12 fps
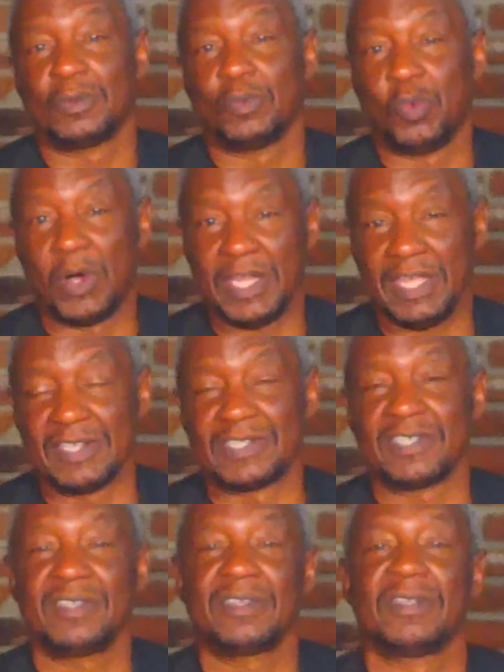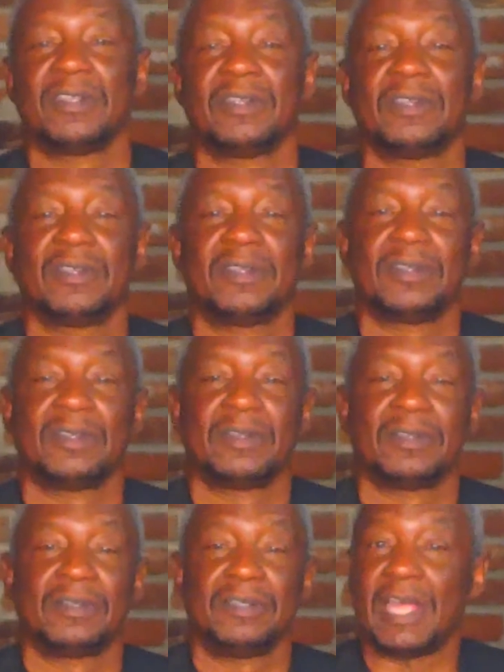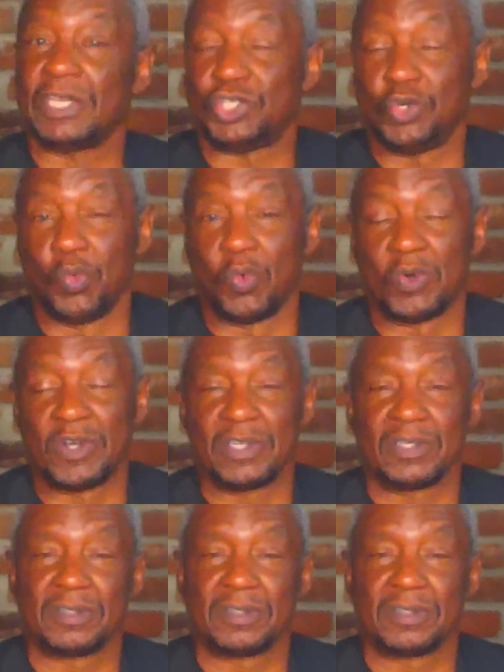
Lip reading: what is it that you want,